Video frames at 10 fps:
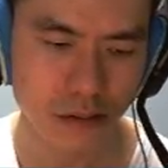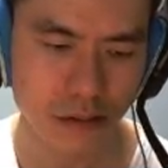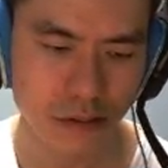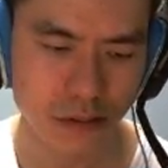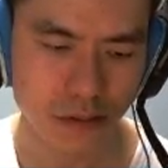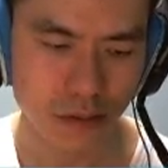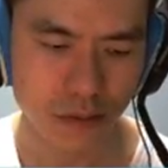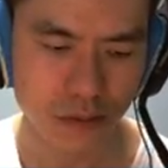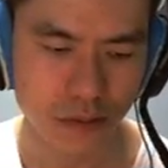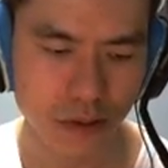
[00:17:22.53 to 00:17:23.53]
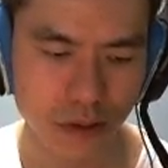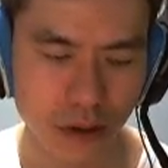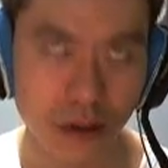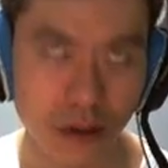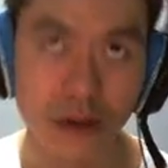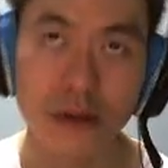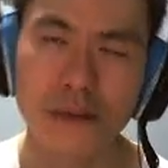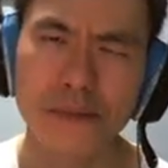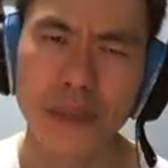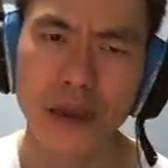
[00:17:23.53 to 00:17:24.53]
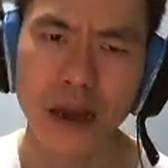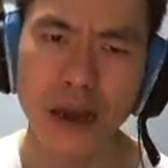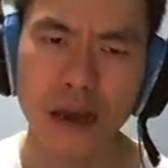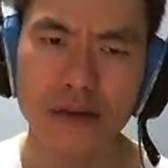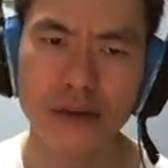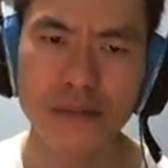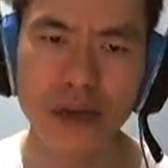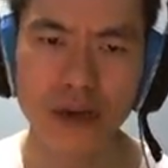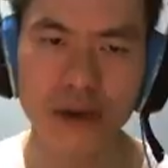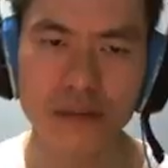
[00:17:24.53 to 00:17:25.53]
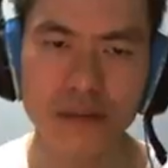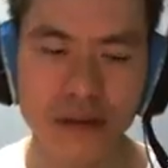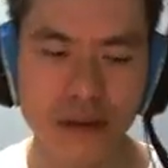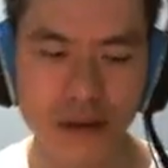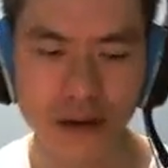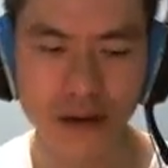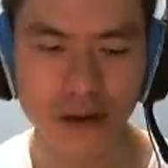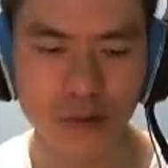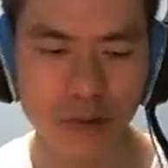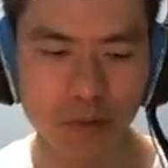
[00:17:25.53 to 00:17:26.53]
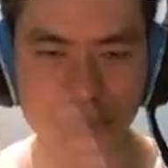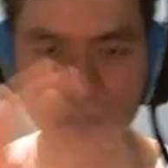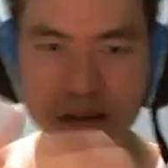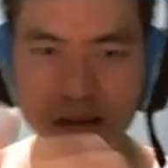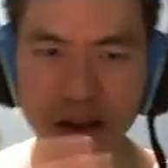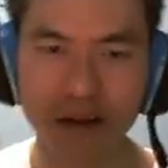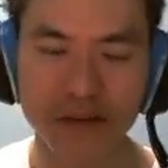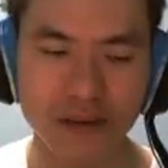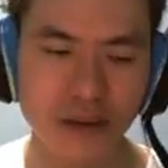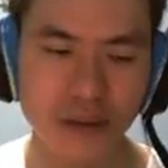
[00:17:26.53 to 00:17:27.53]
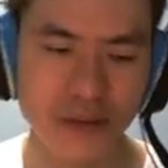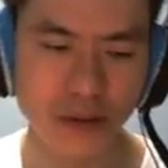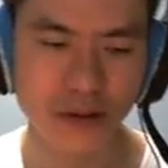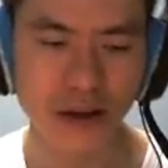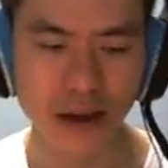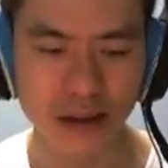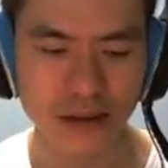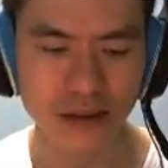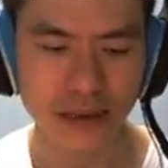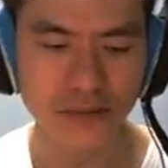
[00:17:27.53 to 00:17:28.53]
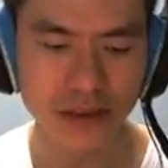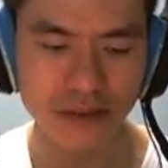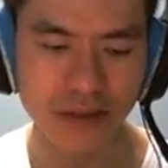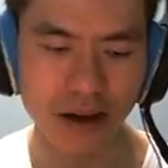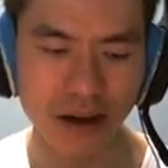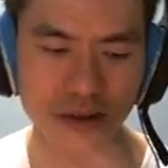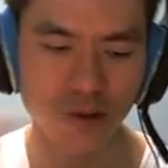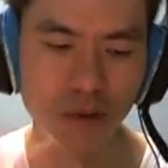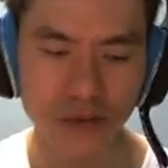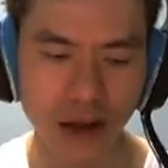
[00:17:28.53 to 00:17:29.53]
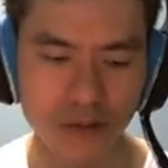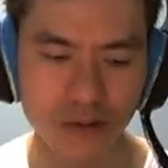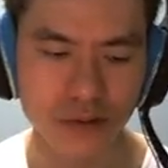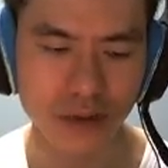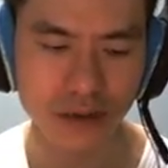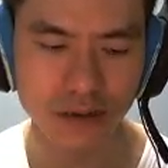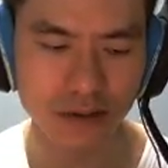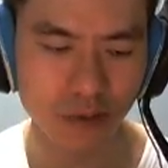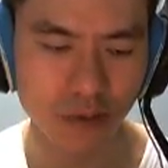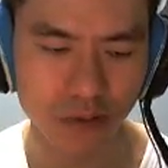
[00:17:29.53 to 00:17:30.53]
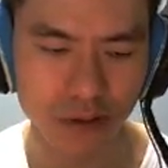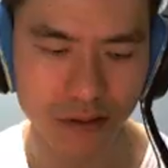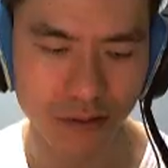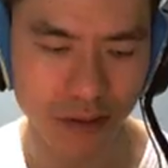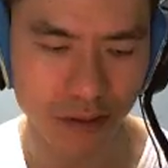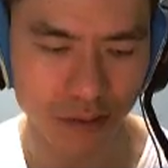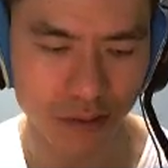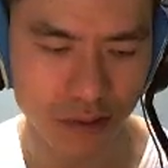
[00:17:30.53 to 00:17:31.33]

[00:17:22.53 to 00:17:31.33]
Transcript: So sometimes with this kind of team setup, even if there are no dark runes, I just don't dissolve dark runes.